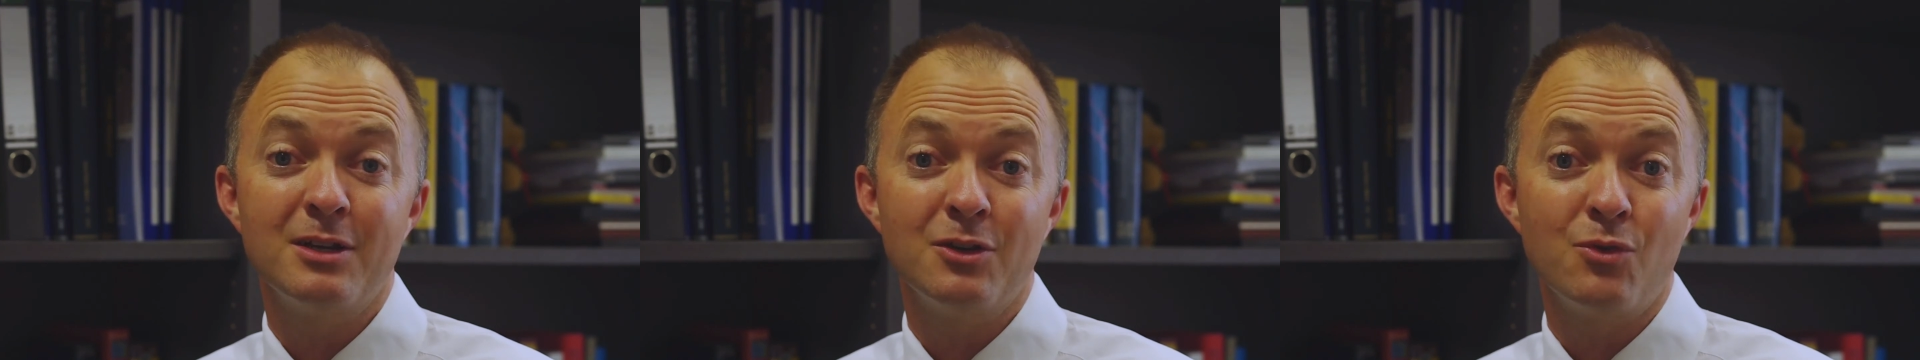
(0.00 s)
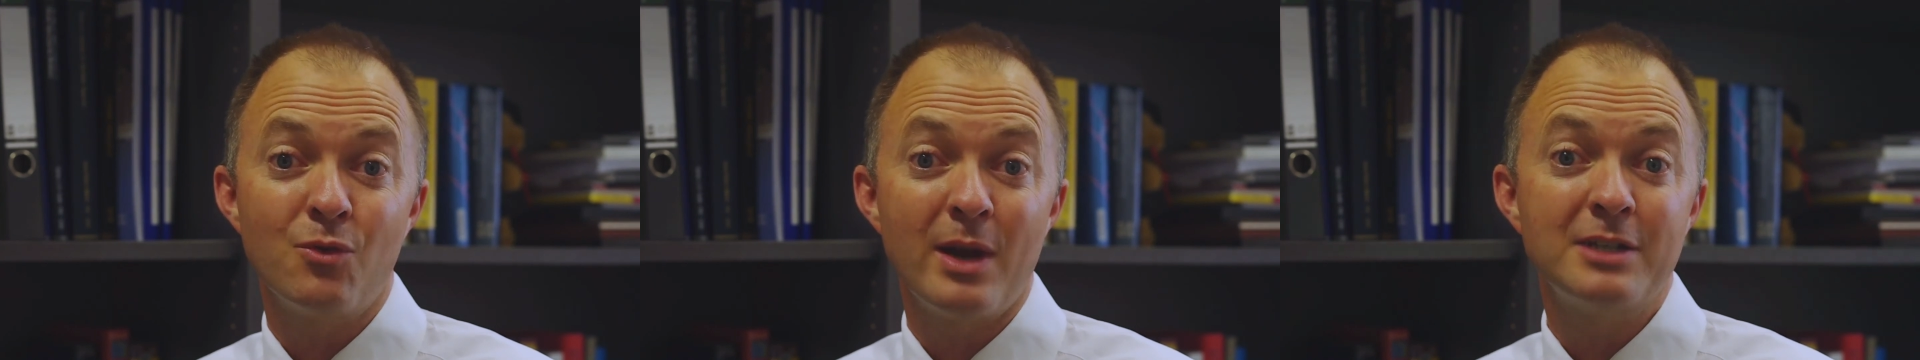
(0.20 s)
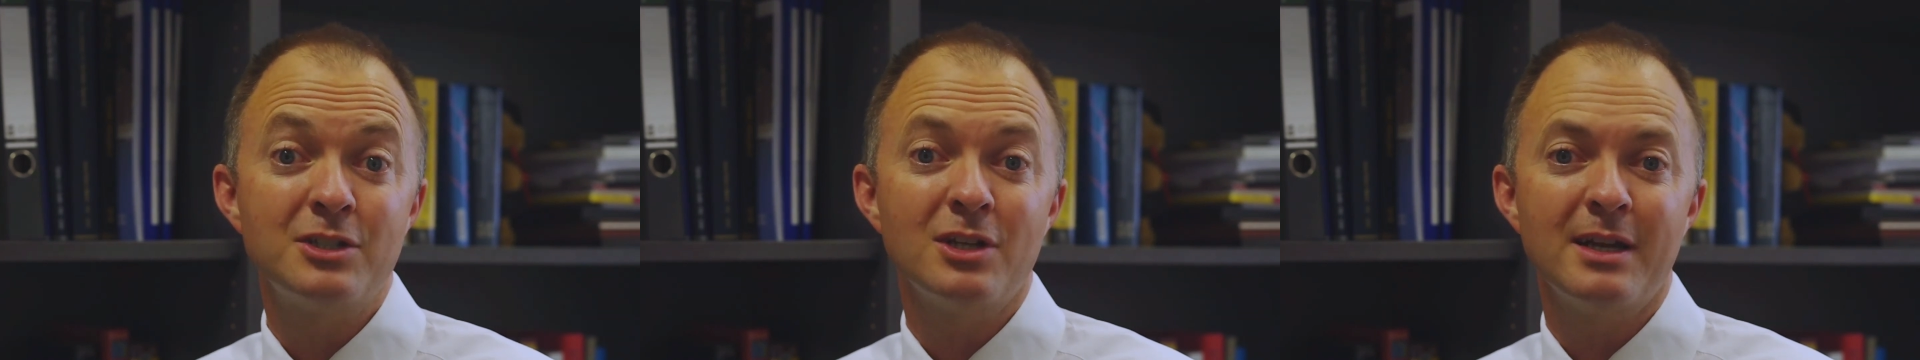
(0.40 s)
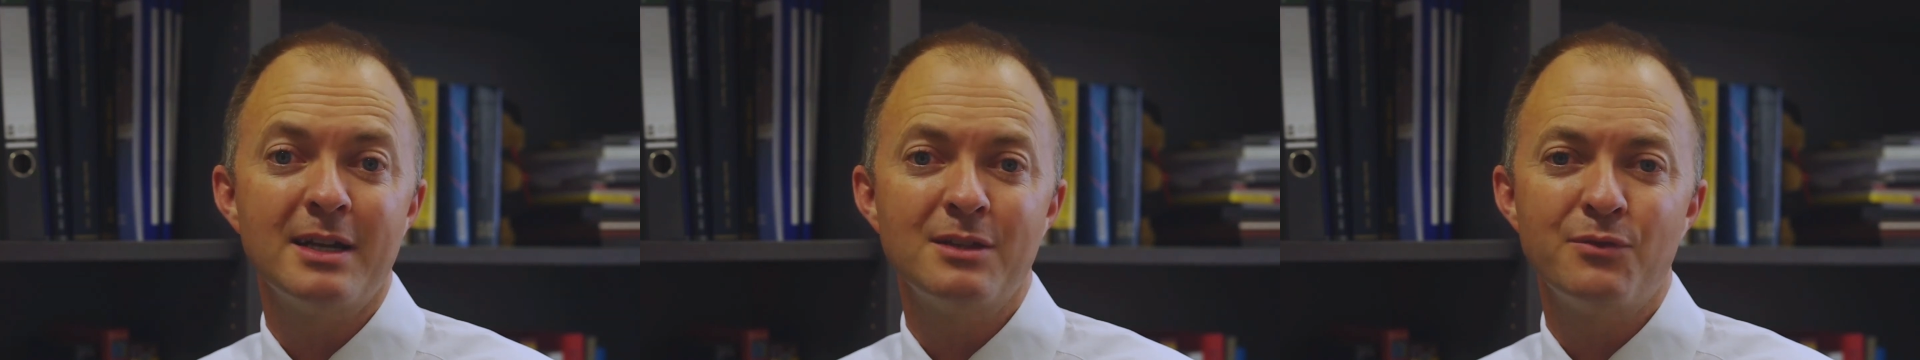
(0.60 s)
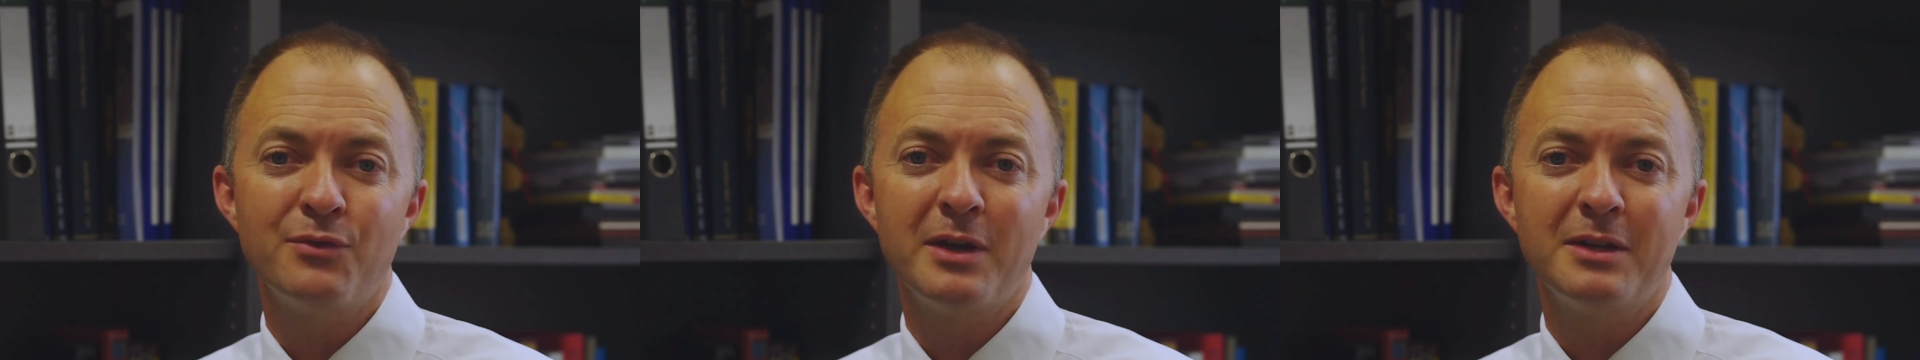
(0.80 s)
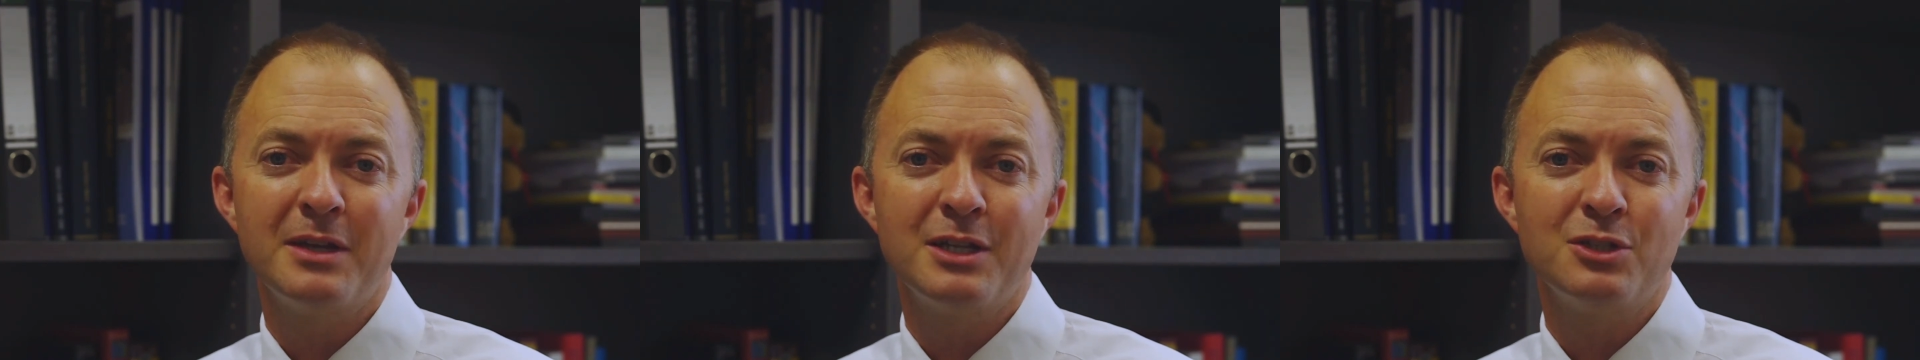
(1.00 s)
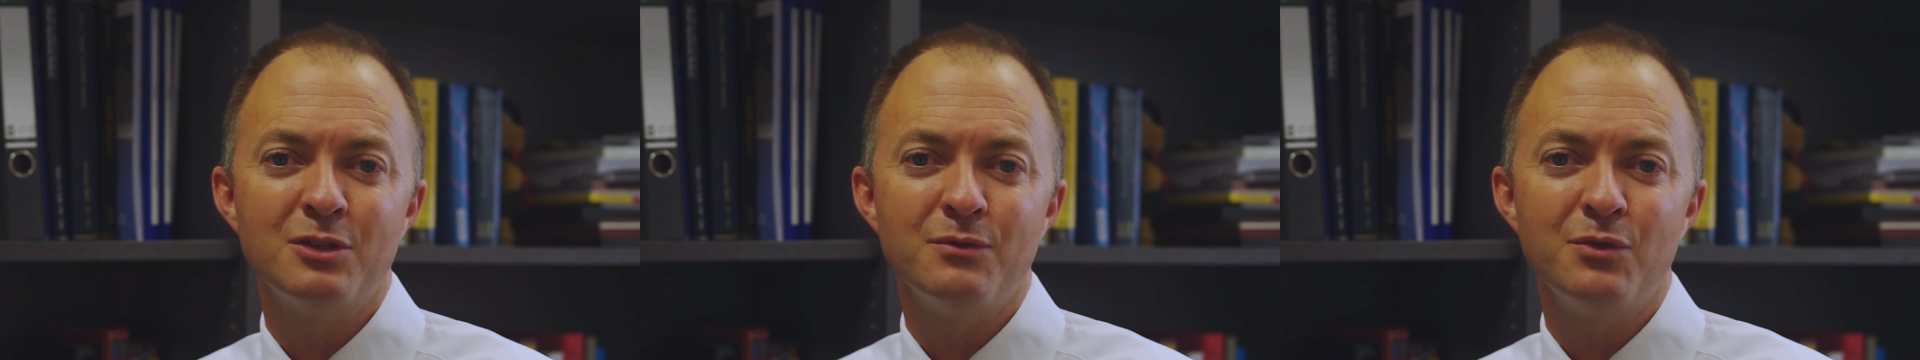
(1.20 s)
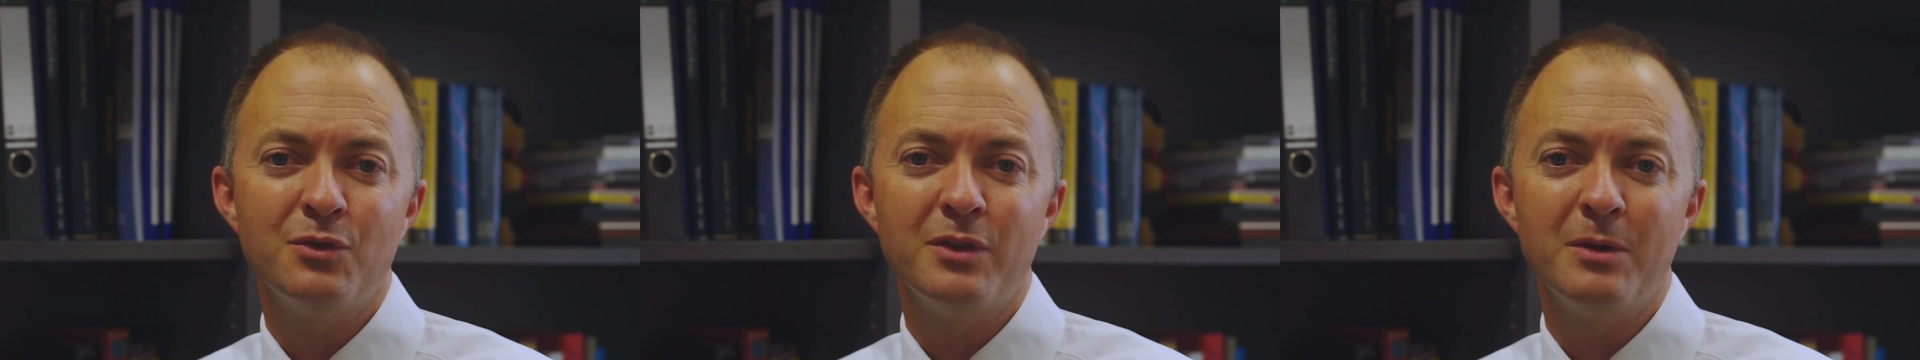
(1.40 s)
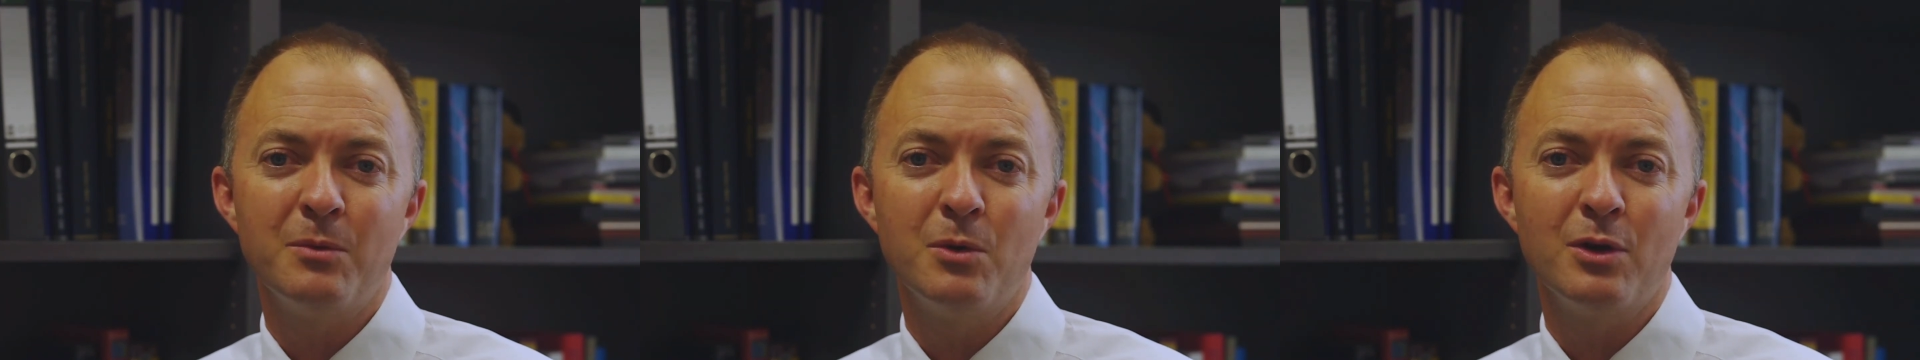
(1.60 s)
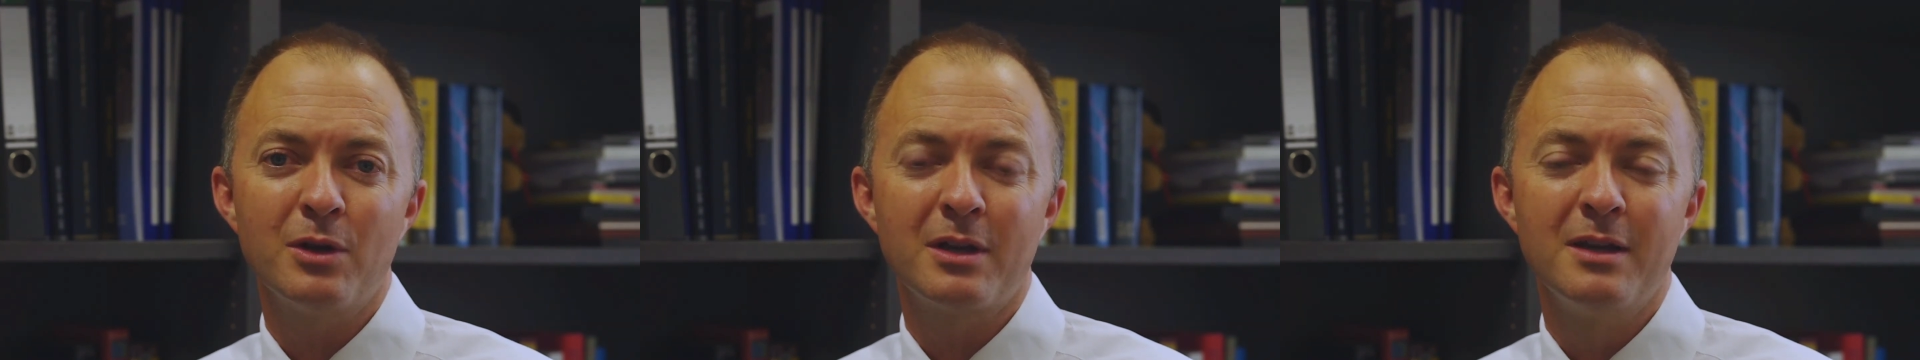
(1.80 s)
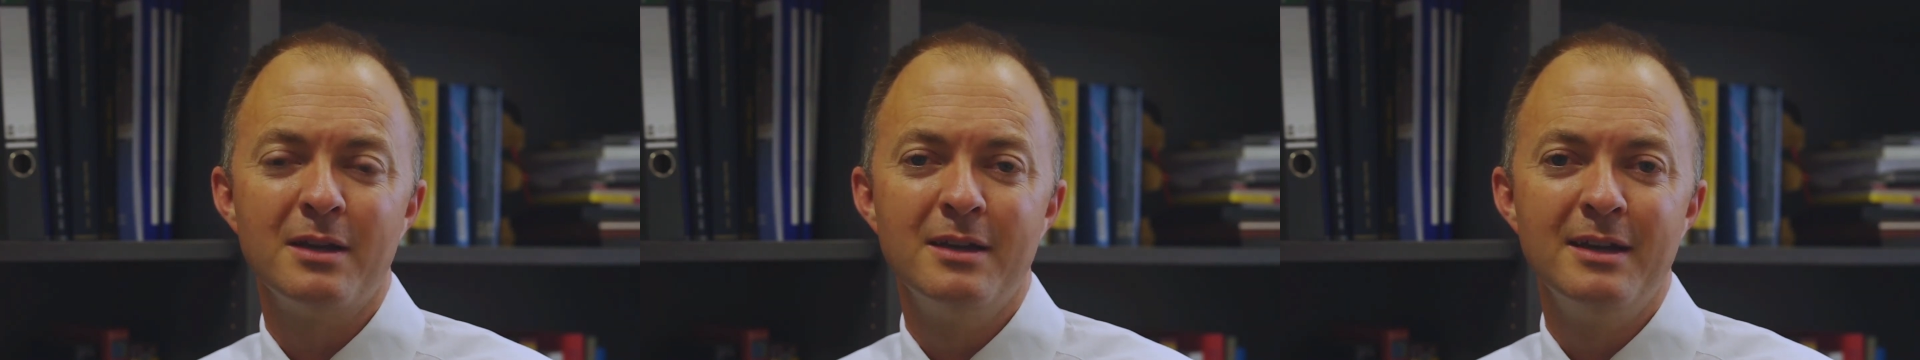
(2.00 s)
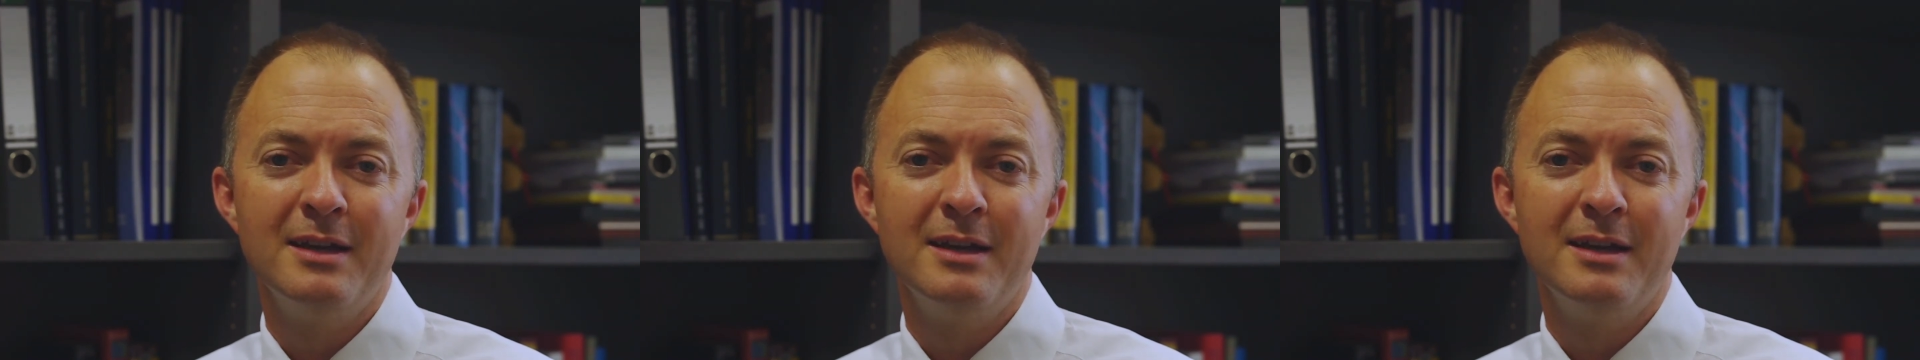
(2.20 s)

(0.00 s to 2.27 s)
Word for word: congratulate the Foundation for their work,